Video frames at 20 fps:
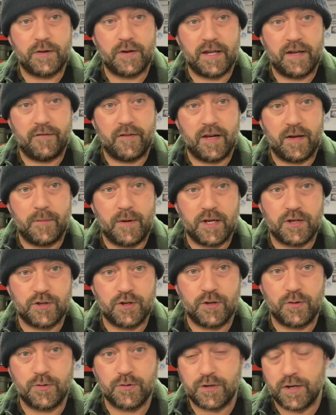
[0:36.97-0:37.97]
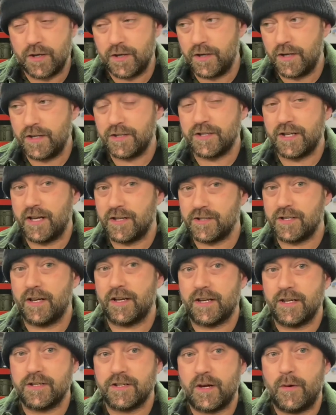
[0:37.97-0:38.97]
giving him issues. It sounds
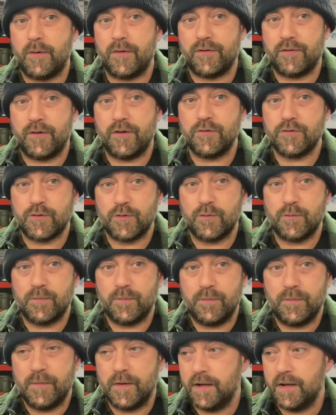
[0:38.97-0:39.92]
like he's going through some,